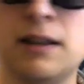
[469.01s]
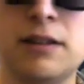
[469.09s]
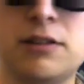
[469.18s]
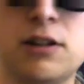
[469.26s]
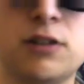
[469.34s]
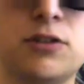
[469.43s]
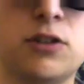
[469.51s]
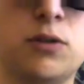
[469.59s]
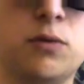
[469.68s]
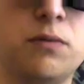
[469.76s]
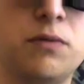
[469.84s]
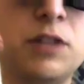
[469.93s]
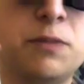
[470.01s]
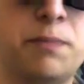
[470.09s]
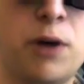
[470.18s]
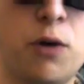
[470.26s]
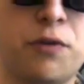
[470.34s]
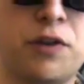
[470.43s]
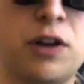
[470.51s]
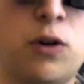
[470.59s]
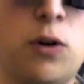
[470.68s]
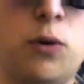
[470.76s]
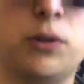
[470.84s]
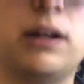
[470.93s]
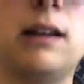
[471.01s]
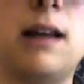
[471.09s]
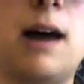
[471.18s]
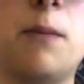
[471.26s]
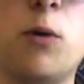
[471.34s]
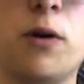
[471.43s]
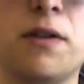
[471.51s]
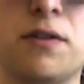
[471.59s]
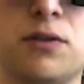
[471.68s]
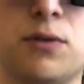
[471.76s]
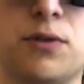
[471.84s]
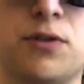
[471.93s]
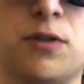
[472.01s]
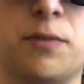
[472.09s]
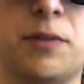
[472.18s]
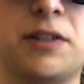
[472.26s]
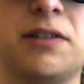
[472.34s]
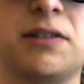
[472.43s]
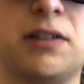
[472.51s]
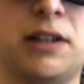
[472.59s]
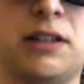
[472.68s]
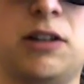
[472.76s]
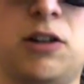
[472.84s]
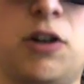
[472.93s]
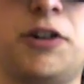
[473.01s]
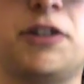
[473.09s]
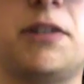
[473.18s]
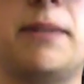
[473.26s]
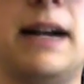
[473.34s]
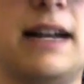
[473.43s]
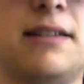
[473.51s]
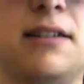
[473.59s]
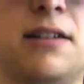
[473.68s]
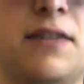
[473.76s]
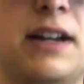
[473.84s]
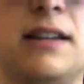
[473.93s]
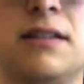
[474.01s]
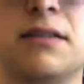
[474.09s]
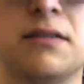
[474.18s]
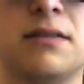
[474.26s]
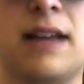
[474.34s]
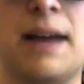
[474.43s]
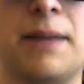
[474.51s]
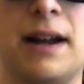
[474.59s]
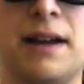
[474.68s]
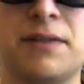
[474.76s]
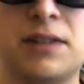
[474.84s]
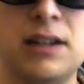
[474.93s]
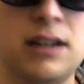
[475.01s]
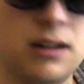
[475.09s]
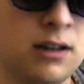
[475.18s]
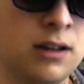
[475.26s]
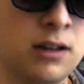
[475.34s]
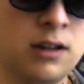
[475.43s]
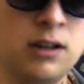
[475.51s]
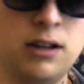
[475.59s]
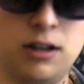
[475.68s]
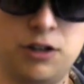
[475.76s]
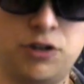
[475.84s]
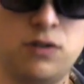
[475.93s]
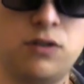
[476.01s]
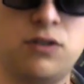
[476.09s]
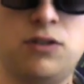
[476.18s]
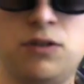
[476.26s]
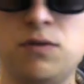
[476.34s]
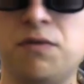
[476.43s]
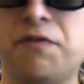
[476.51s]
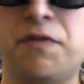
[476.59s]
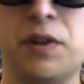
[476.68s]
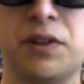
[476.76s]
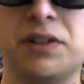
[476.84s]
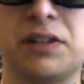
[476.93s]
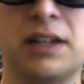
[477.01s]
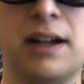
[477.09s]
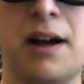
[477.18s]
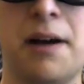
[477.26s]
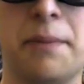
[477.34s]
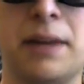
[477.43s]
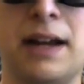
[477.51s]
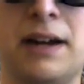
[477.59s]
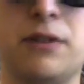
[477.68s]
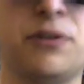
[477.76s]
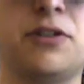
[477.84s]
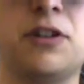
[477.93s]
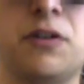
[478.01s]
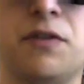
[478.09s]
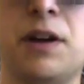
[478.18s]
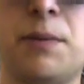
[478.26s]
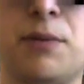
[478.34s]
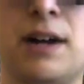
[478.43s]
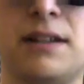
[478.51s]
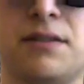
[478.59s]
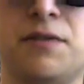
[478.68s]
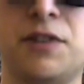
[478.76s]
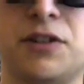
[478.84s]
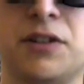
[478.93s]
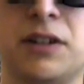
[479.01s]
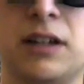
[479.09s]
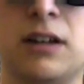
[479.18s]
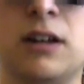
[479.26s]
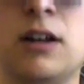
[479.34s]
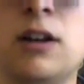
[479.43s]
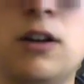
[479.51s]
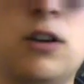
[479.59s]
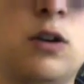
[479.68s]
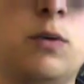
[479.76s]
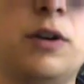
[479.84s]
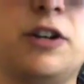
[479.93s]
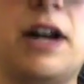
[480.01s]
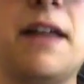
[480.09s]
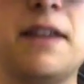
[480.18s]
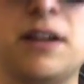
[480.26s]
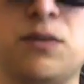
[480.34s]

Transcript: This can also, these both can hold a lot more than the Source Orb. This is the largest capacity of any dab pen I've seen, because you can fill this thing up and it'll still vaporize efficiently, which I think